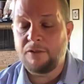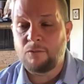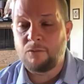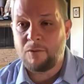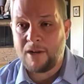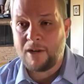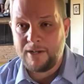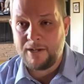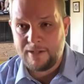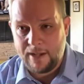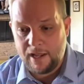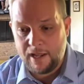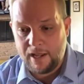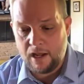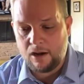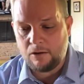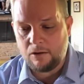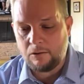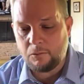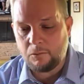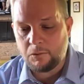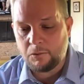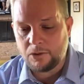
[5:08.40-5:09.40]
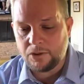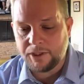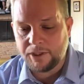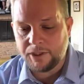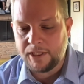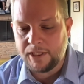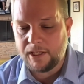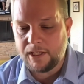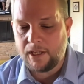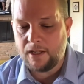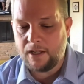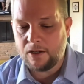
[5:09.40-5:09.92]
Right now, we're
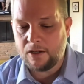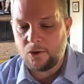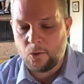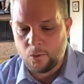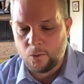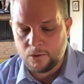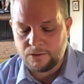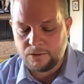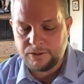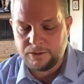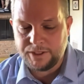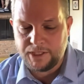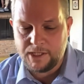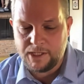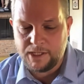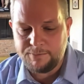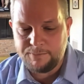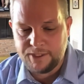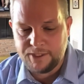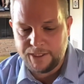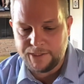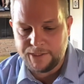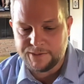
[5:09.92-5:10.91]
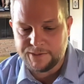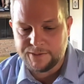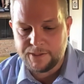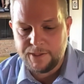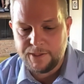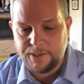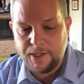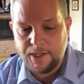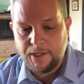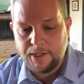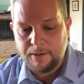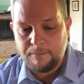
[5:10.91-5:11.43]
looking at quarterly updates,
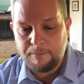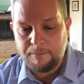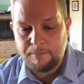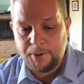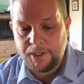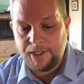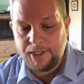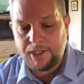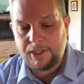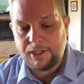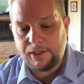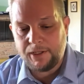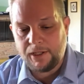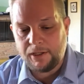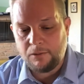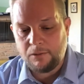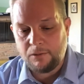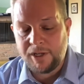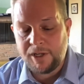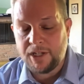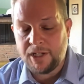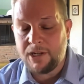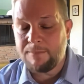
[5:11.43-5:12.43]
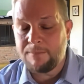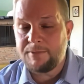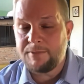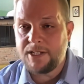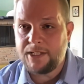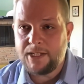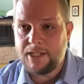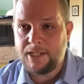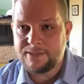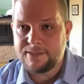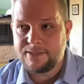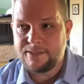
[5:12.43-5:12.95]
but we can
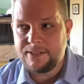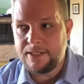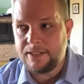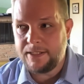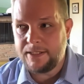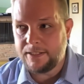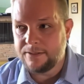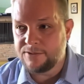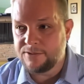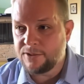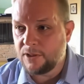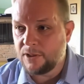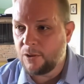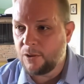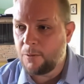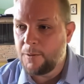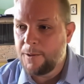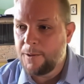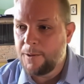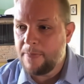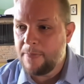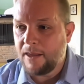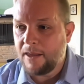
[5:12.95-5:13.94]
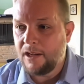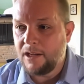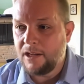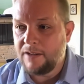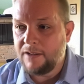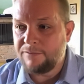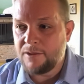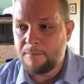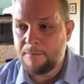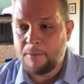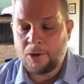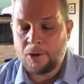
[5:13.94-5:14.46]
update it as needed. So
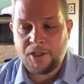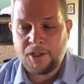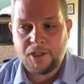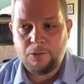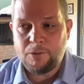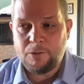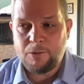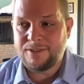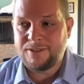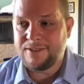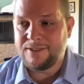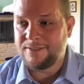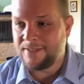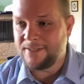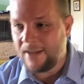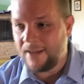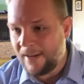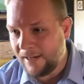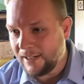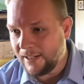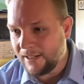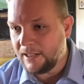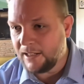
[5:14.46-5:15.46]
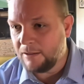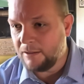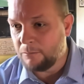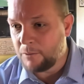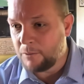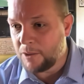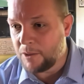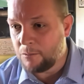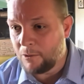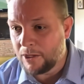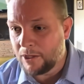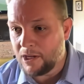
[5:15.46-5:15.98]
if the market was to tank and
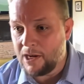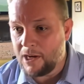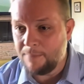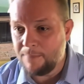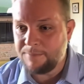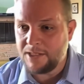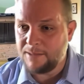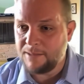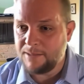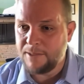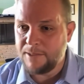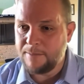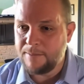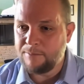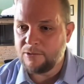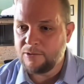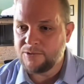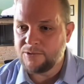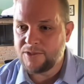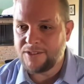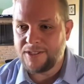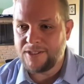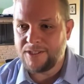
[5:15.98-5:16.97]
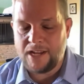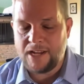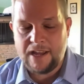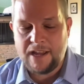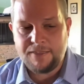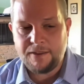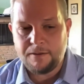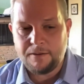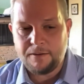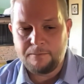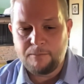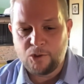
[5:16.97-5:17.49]
we'd want to update people so they
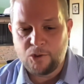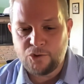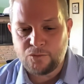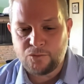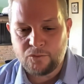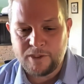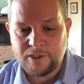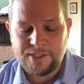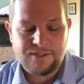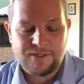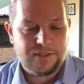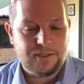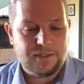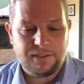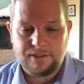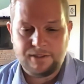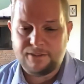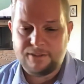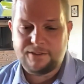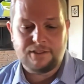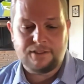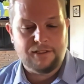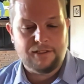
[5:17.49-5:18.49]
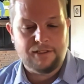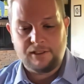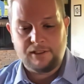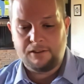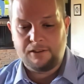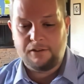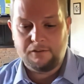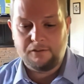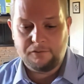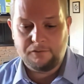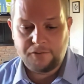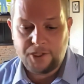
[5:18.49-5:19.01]
had the most recent
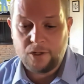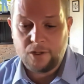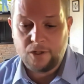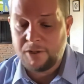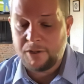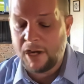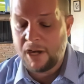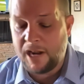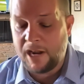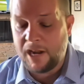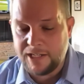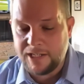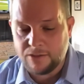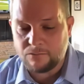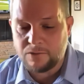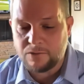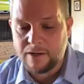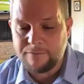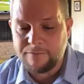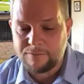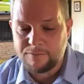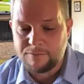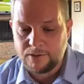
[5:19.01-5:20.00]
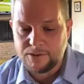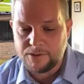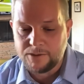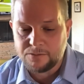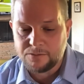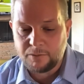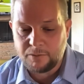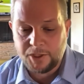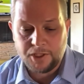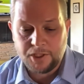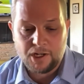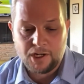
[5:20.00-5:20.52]
guide to reference,
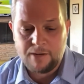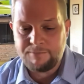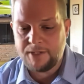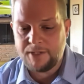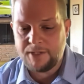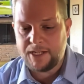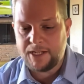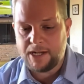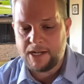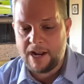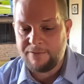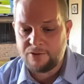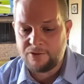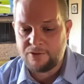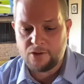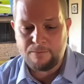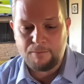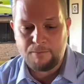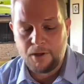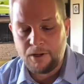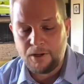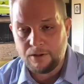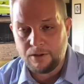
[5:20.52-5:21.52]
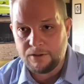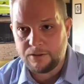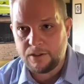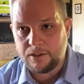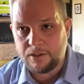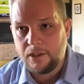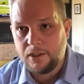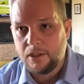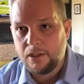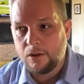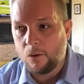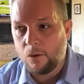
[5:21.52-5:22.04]
we could update it after a month.
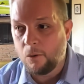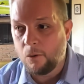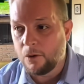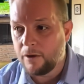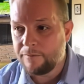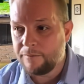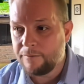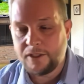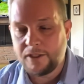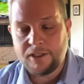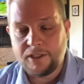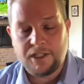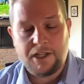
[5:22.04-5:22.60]
Or if